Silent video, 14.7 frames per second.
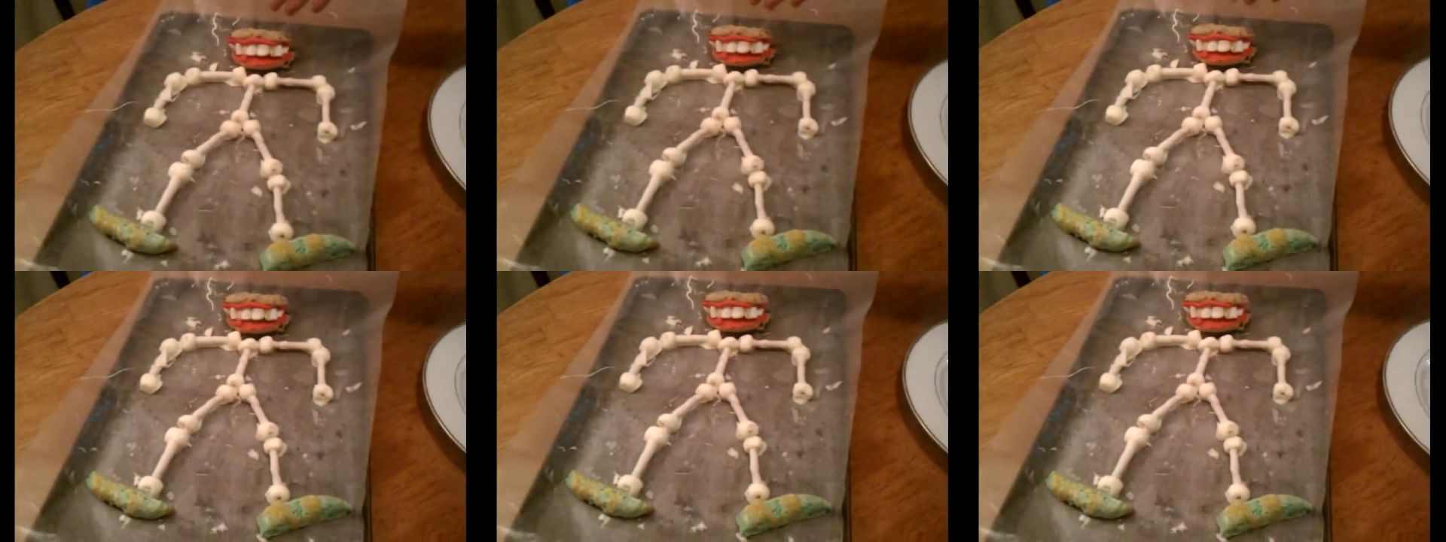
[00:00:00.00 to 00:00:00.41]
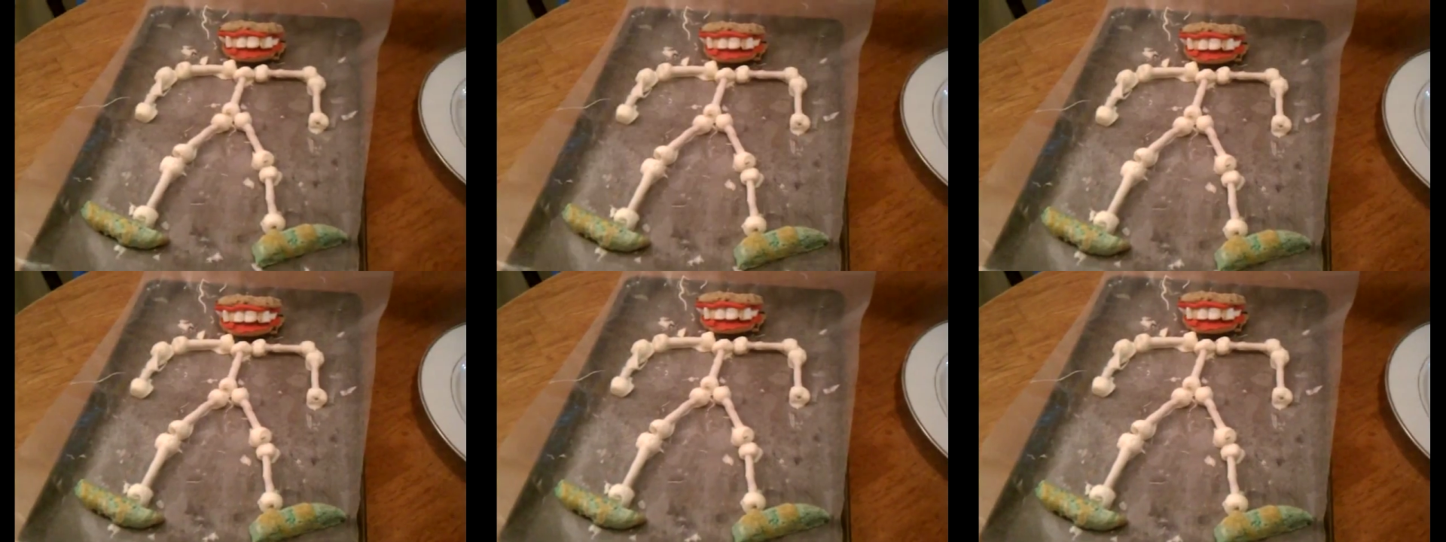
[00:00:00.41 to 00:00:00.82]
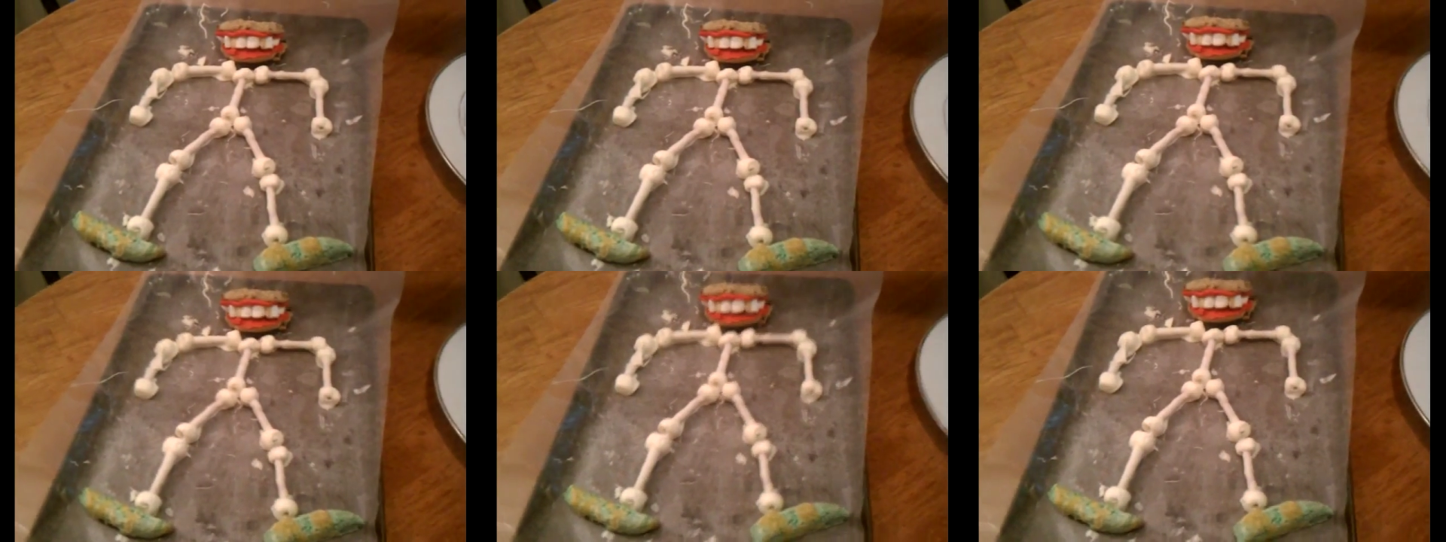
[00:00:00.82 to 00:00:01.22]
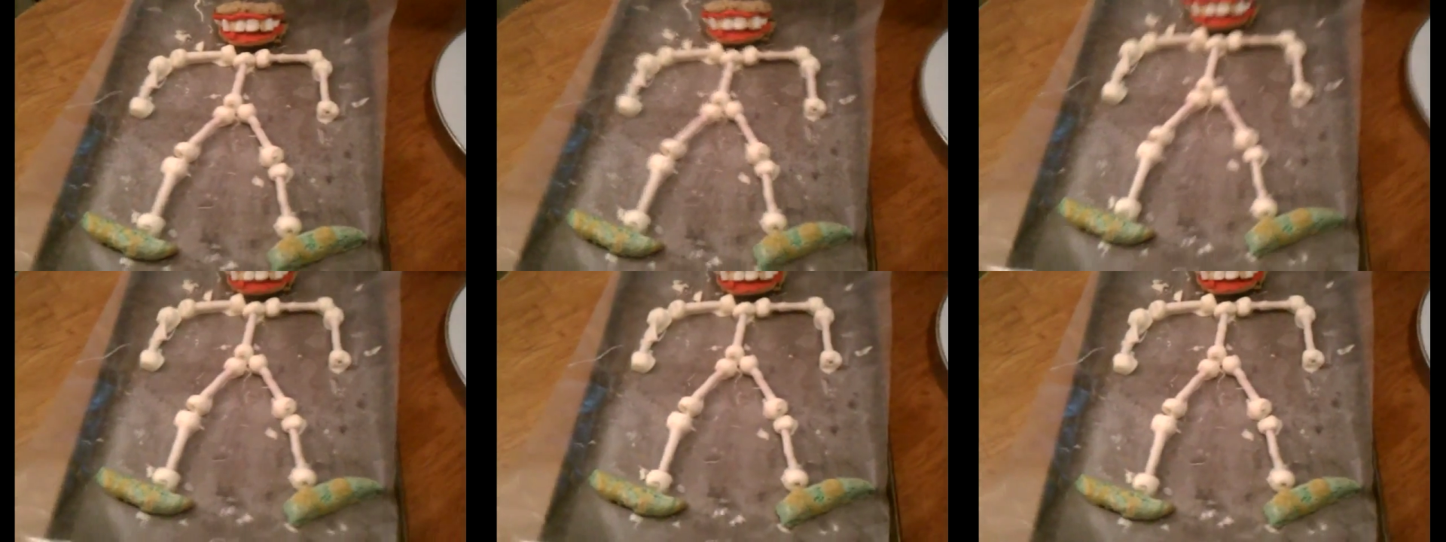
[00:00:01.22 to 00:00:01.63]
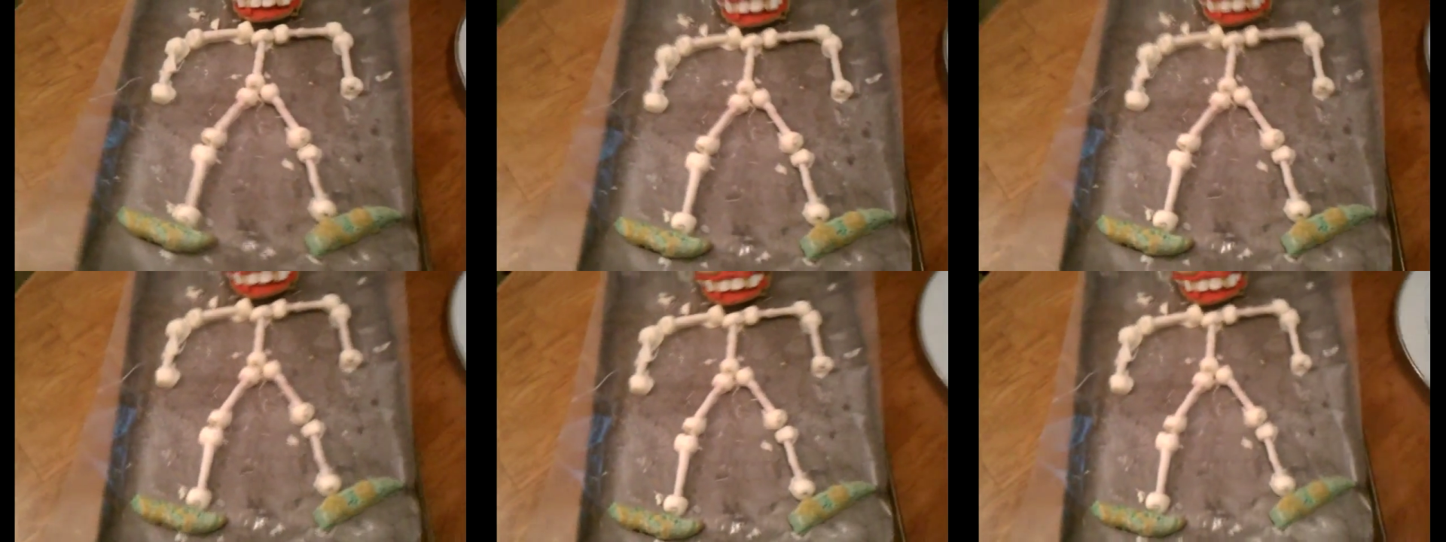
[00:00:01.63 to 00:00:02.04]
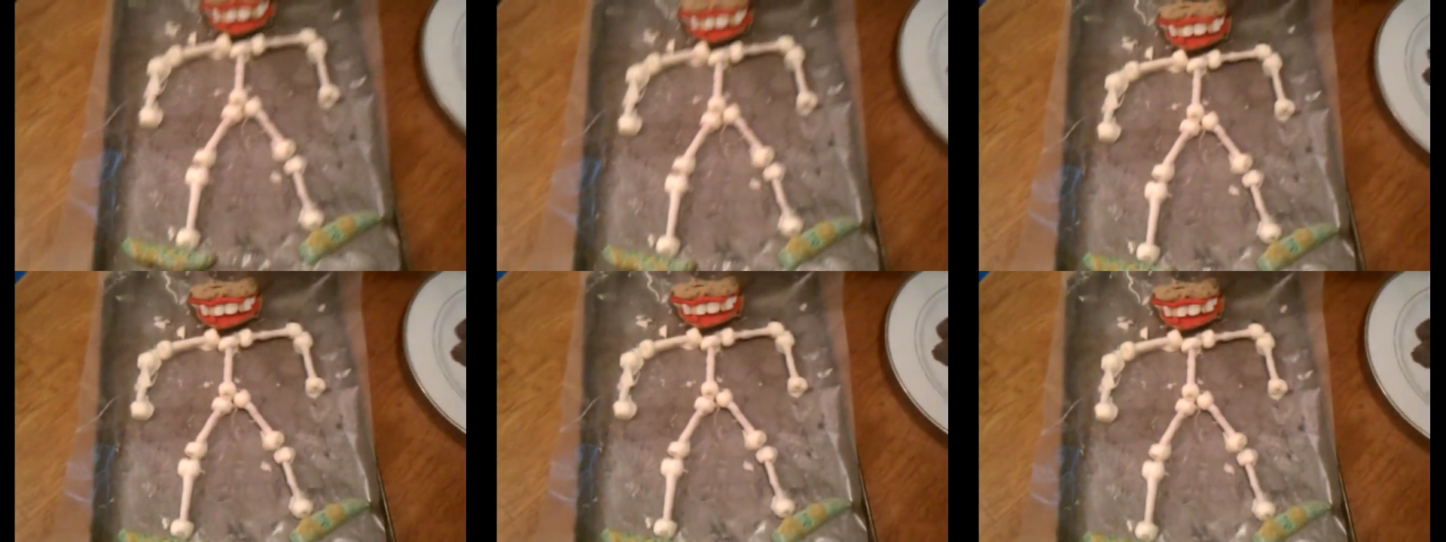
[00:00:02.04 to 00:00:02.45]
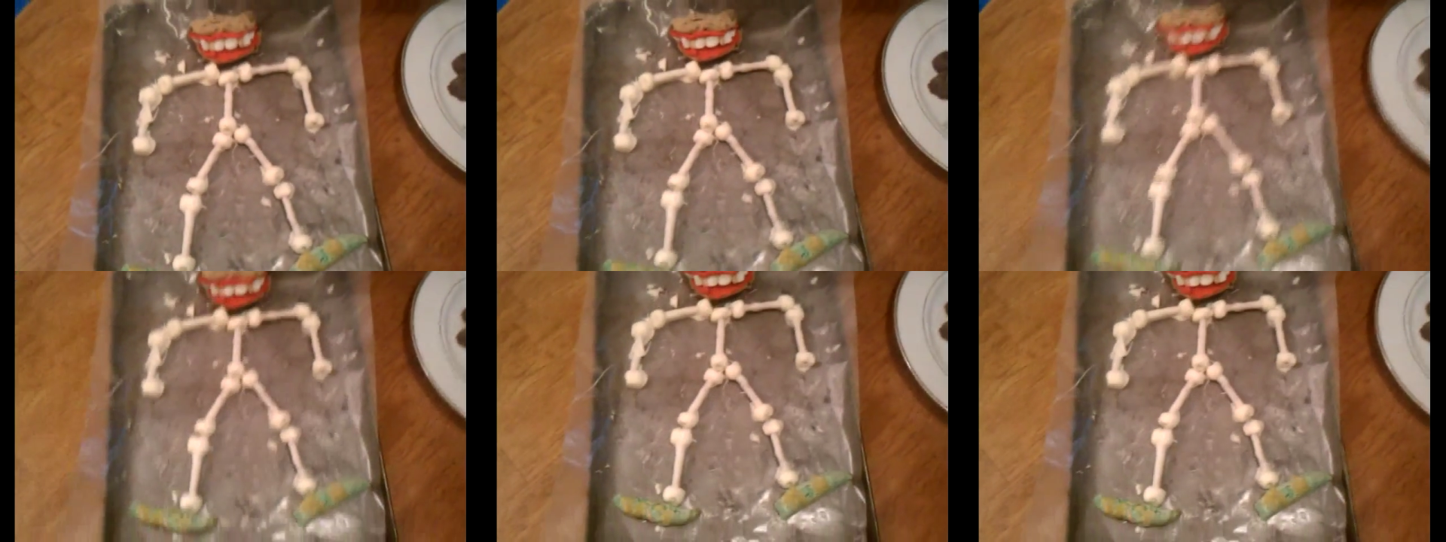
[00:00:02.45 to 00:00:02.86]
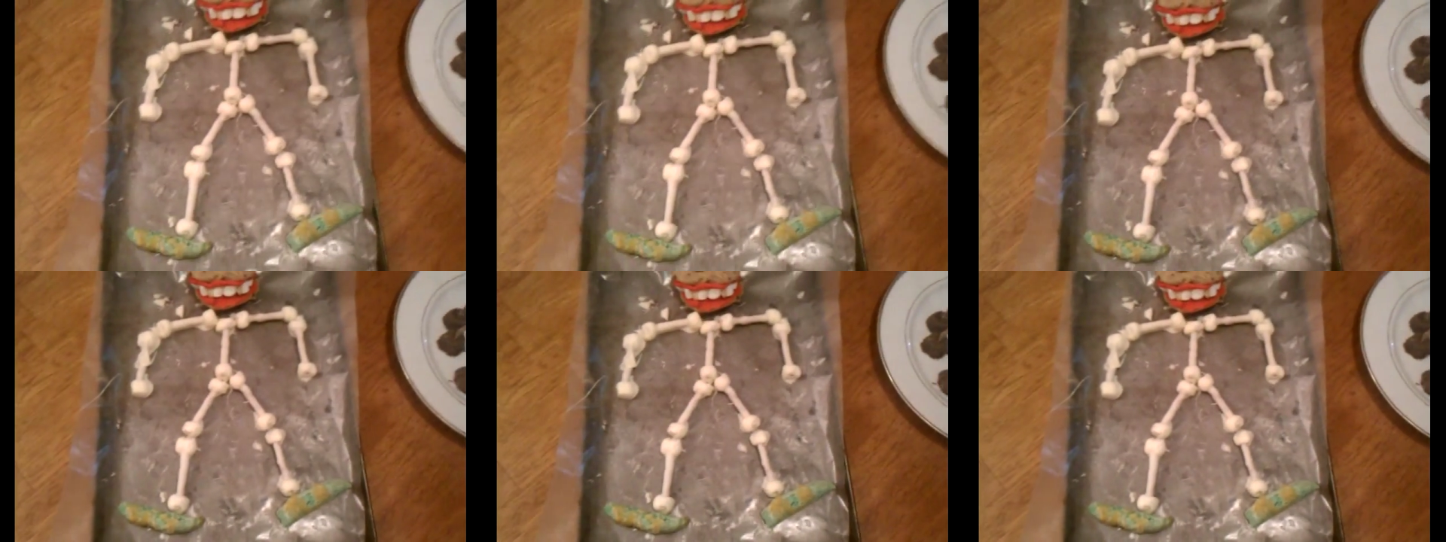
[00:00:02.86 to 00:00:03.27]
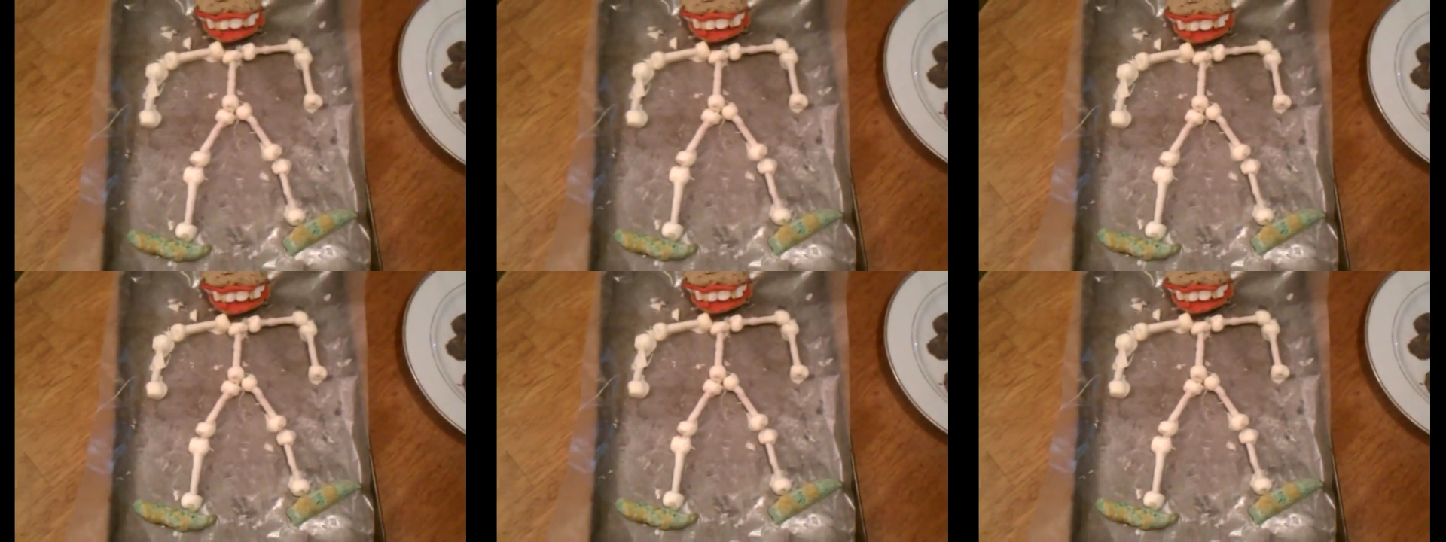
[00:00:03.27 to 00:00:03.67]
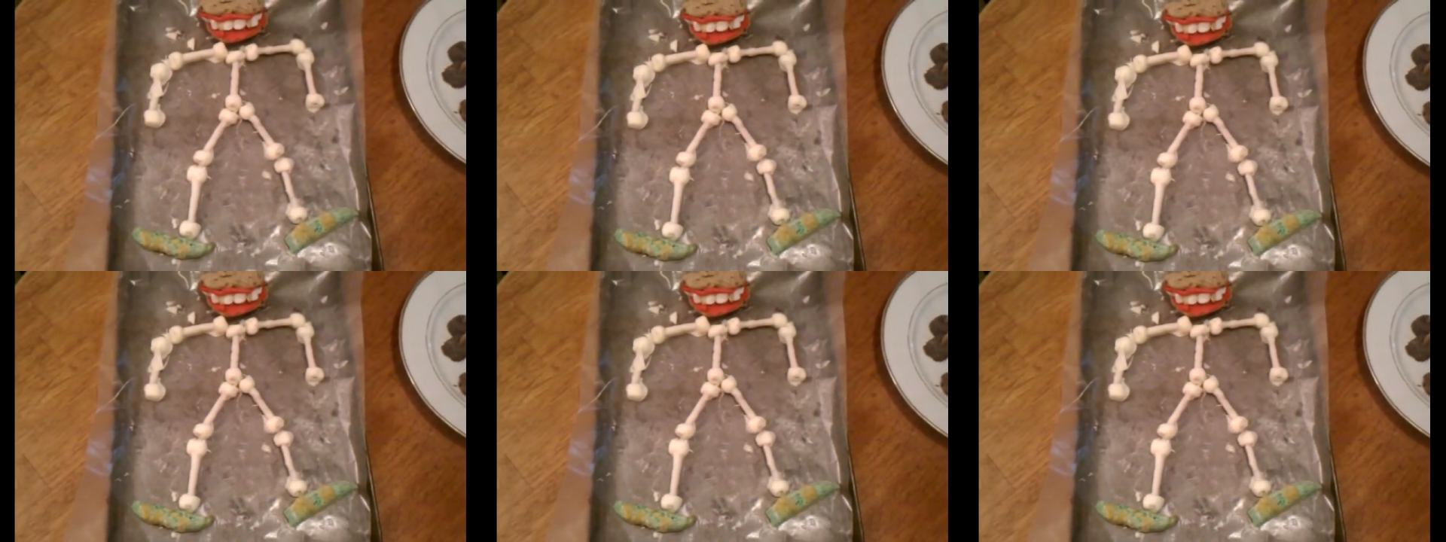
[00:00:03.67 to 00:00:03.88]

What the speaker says: (no speaker visible)